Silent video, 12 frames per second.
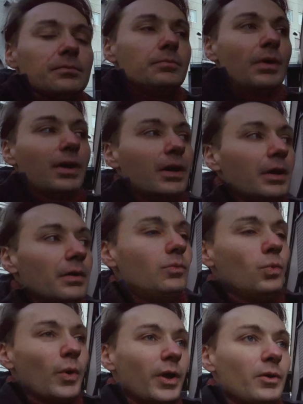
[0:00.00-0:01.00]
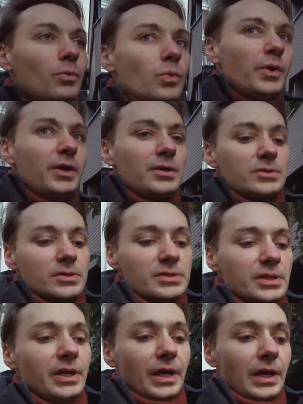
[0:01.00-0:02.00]
But what I wanted to
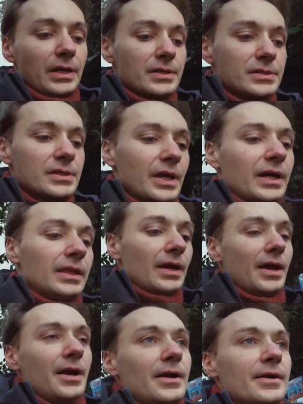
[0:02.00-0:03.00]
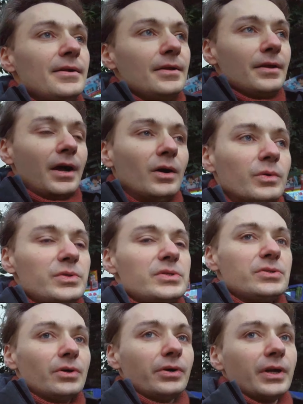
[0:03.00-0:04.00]
say is that I was
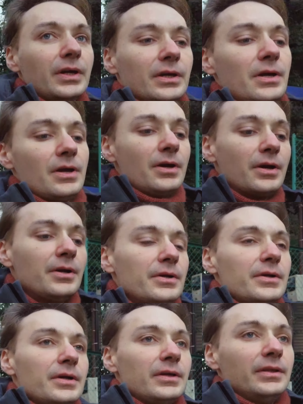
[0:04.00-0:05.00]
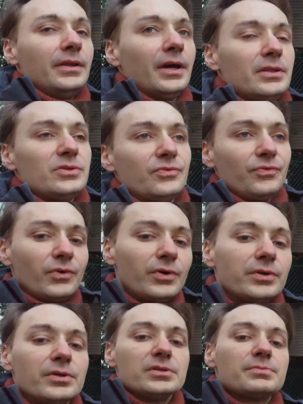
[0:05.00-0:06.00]
talking not to
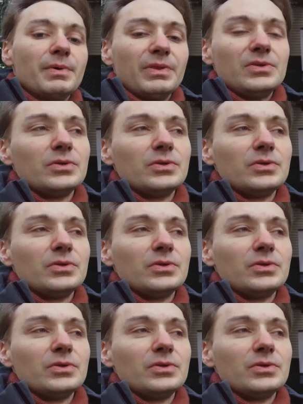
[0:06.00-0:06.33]
foreigners, but